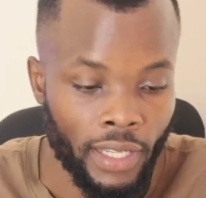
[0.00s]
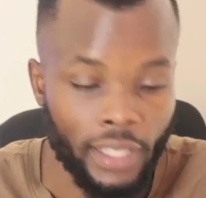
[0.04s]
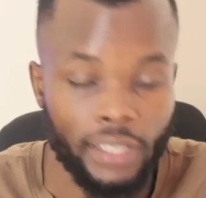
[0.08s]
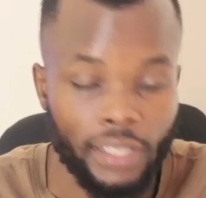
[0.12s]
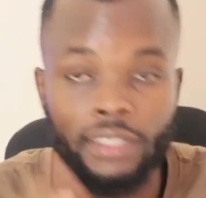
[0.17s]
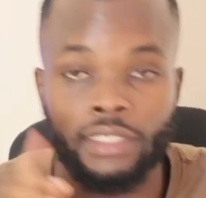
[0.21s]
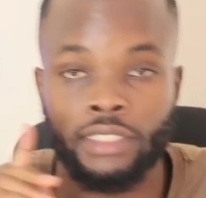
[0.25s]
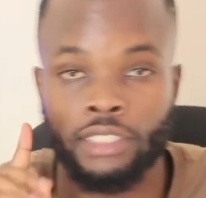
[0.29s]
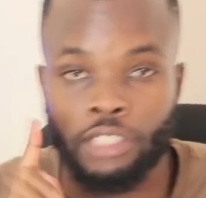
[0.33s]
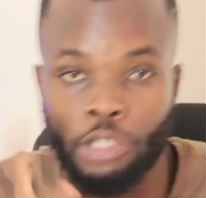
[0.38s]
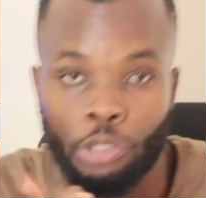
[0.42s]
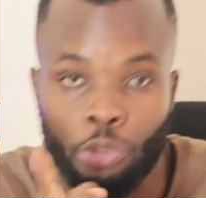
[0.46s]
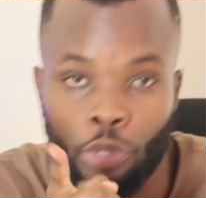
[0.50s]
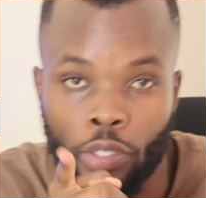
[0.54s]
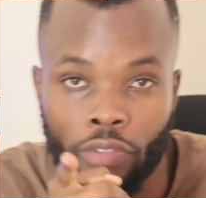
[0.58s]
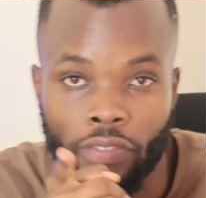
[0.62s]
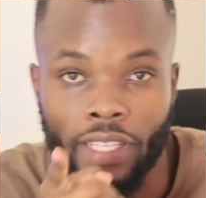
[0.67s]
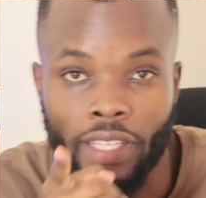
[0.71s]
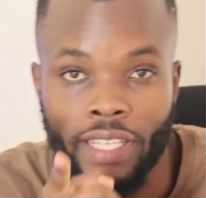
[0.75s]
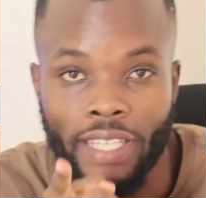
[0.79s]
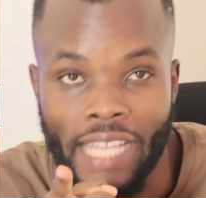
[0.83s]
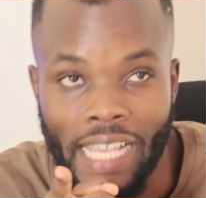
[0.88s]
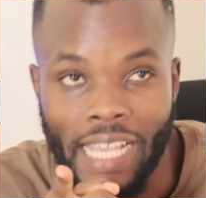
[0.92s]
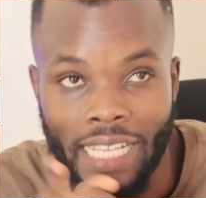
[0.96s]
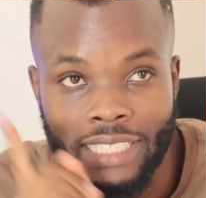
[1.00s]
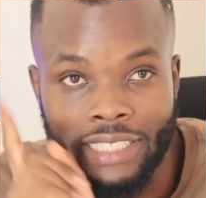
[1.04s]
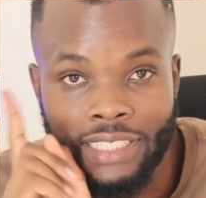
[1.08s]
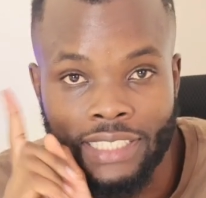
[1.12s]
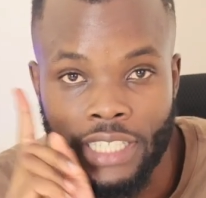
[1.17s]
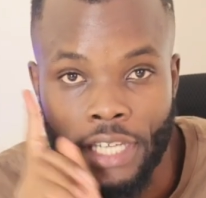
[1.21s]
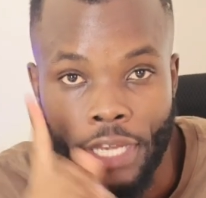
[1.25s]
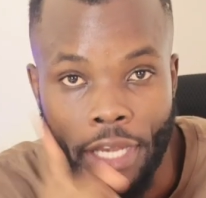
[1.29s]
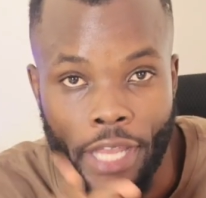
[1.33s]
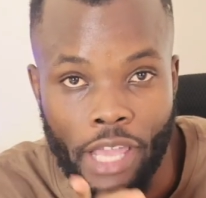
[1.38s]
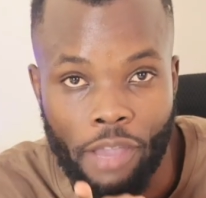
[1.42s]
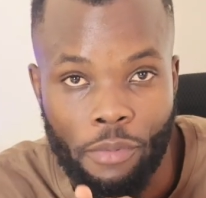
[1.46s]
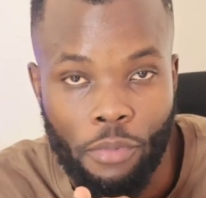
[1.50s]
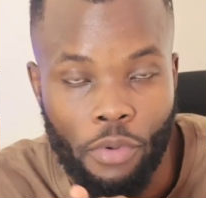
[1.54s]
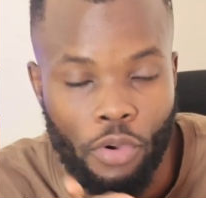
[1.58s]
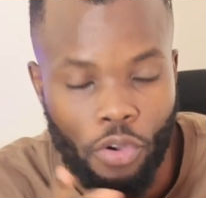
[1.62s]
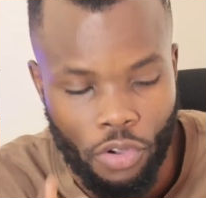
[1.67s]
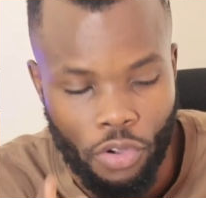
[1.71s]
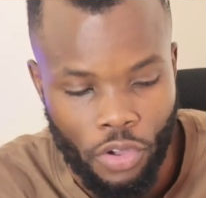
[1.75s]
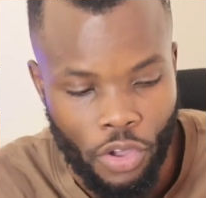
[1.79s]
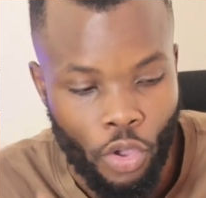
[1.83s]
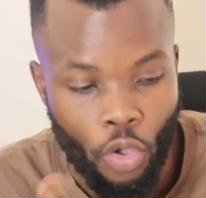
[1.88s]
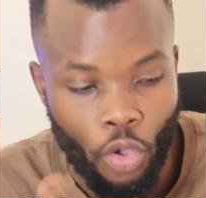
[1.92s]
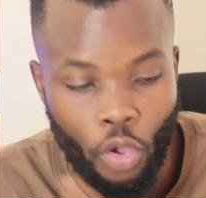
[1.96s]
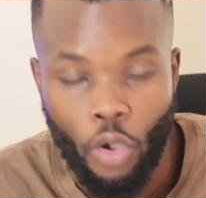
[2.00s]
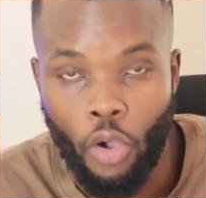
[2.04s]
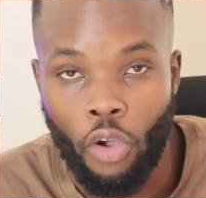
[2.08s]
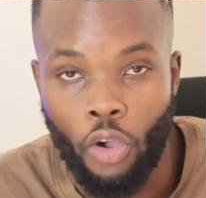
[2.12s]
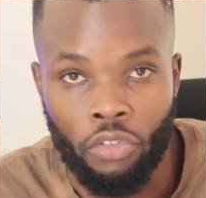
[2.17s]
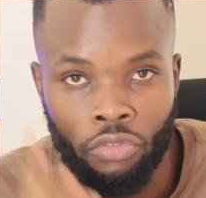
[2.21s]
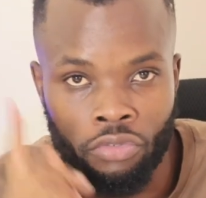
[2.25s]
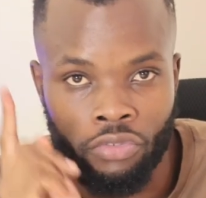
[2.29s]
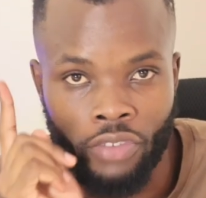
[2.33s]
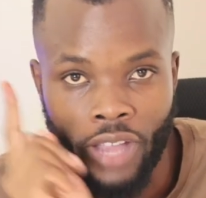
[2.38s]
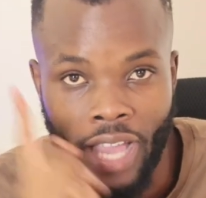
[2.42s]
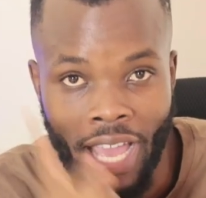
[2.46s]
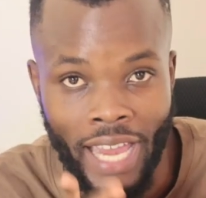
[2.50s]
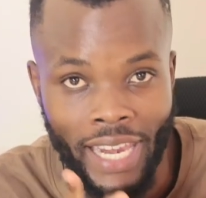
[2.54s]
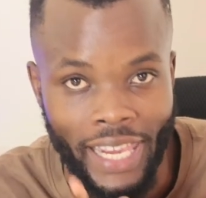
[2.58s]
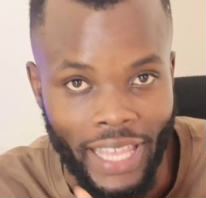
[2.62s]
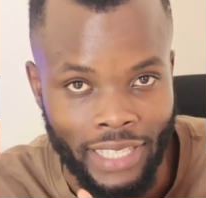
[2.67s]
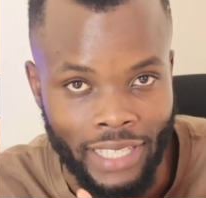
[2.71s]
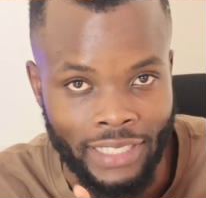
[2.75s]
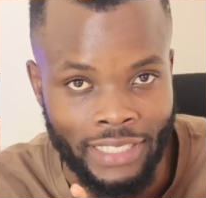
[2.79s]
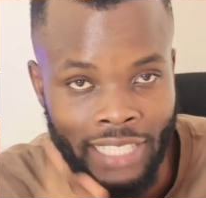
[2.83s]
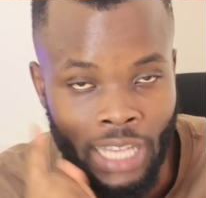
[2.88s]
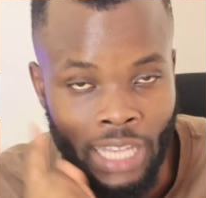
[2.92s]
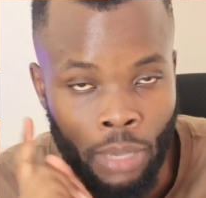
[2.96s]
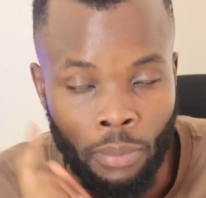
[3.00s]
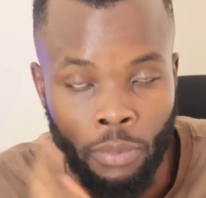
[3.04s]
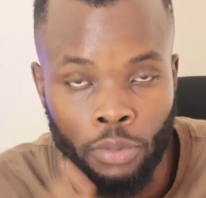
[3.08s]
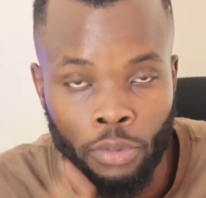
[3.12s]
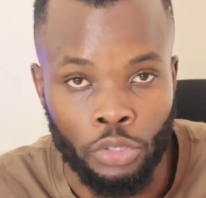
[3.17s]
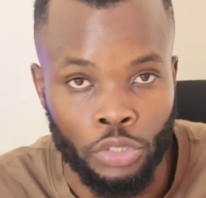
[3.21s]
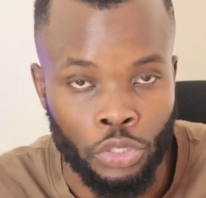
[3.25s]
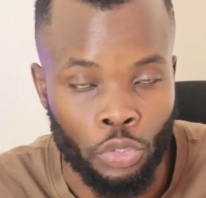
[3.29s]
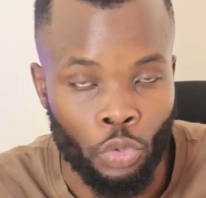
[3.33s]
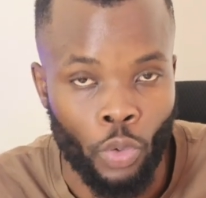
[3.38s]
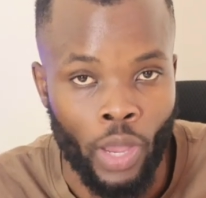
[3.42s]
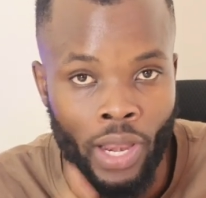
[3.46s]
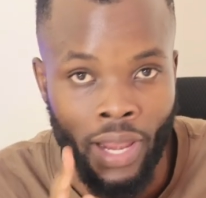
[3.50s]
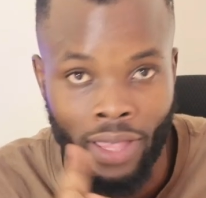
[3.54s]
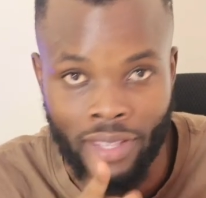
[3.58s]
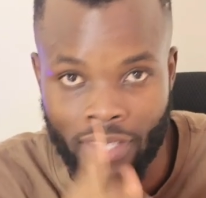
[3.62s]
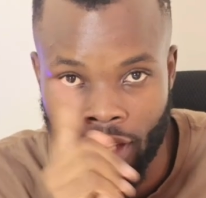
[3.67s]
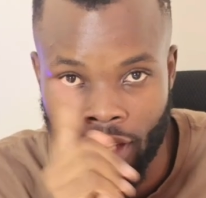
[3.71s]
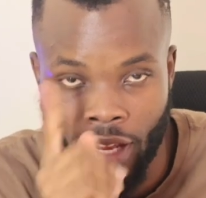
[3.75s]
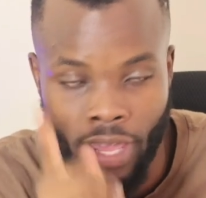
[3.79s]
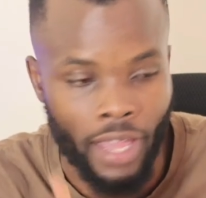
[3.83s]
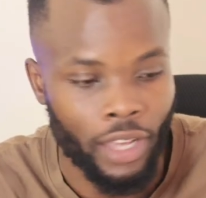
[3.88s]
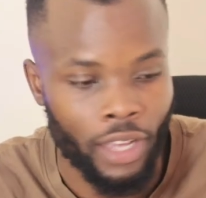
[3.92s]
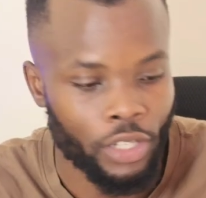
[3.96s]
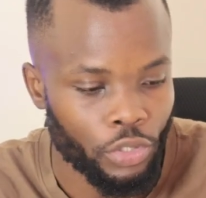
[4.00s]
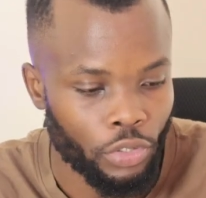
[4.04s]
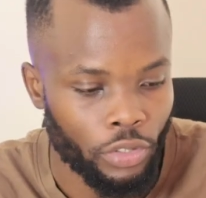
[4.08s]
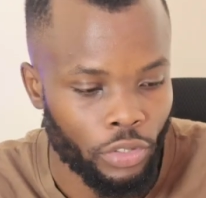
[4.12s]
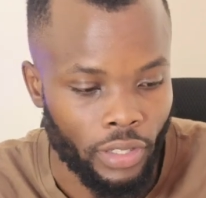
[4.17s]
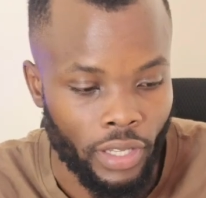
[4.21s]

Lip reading: See you in the next demo of Alex. Now I'm going to show you Alex in action.